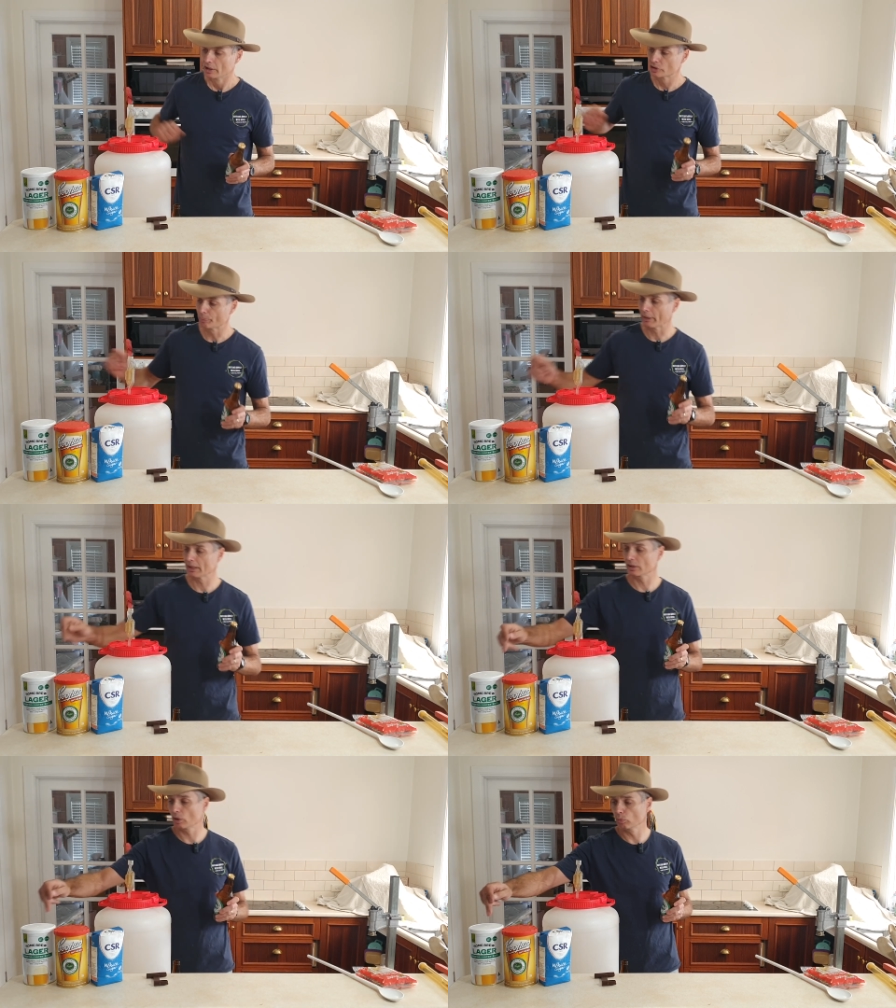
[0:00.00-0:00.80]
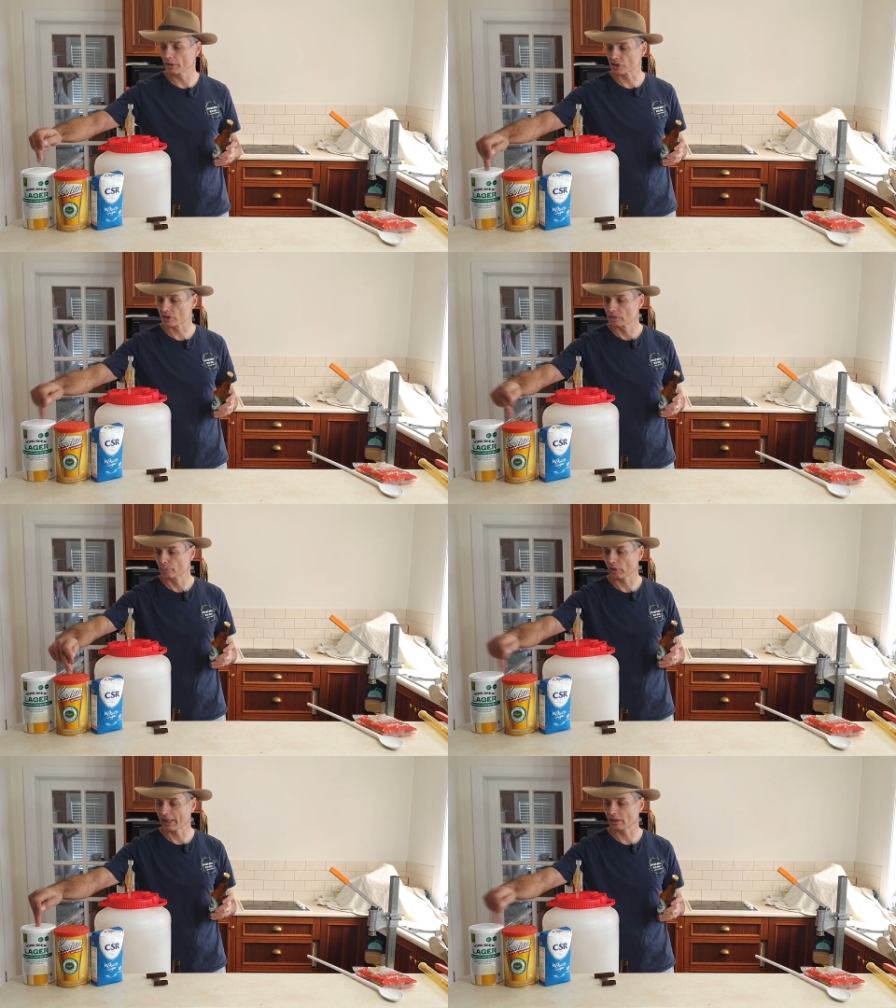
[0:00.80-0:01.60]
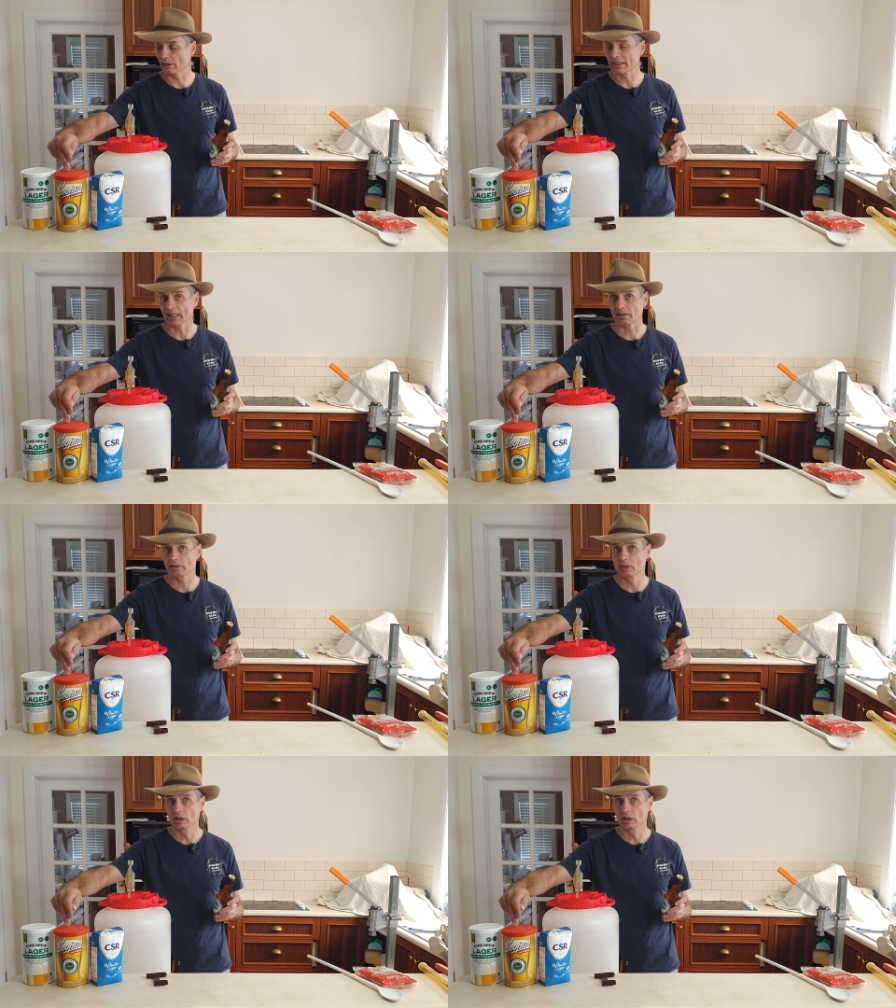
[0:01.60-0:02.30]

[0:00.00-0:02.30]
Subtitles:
Depending on which brand I get,